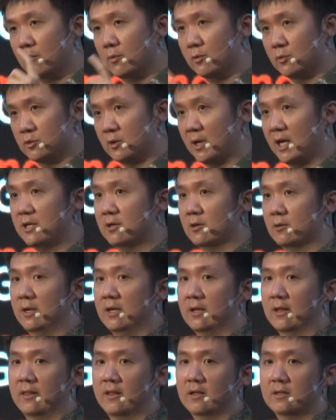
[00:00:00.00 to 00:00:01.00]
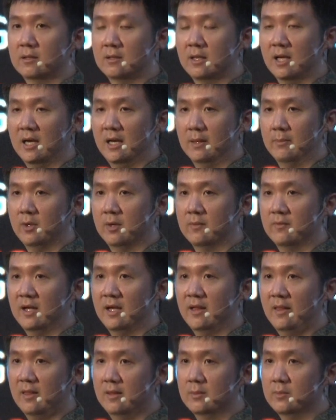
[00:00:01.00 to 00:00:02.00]
to underwrite a certain type of
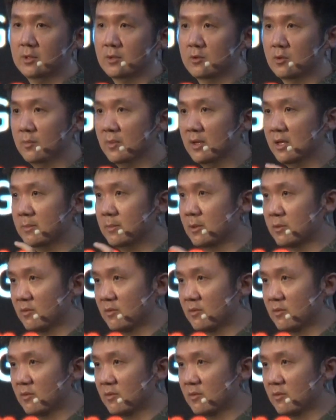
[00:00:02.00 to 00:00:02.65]
customer to be able